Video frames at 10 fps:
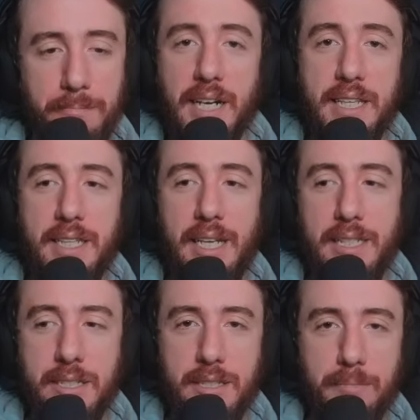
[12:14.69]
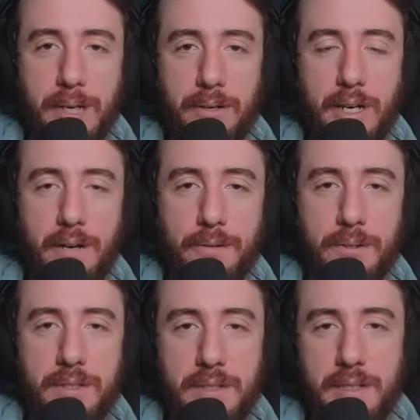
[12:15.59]
I think that just about
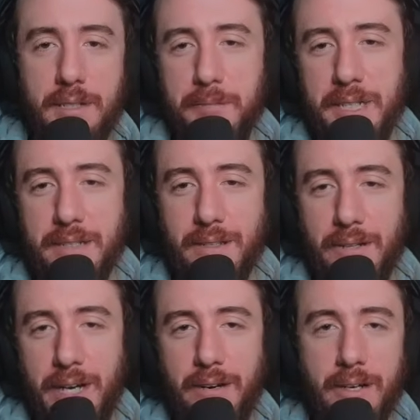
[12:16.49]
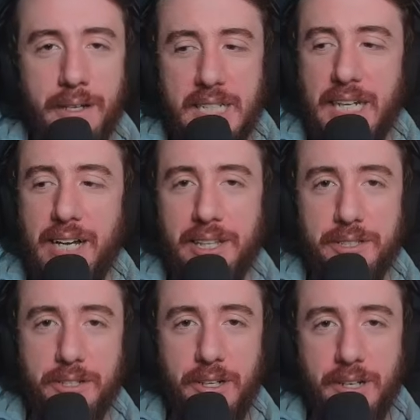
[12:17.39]
covers the DPS loadout. Now
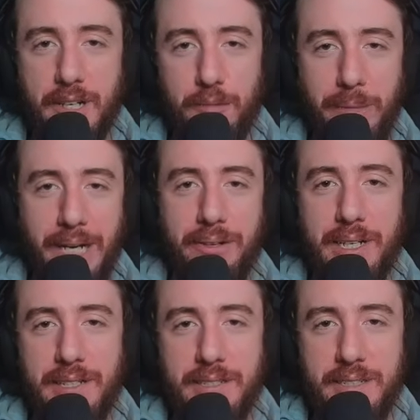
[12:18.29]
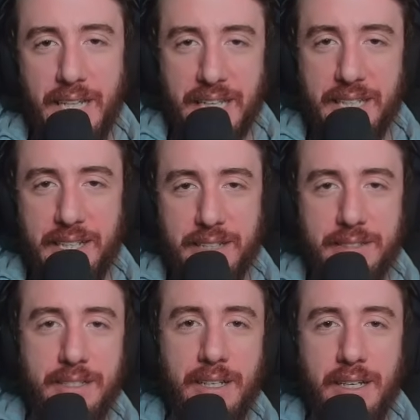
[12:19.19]
let's talk about tankiness.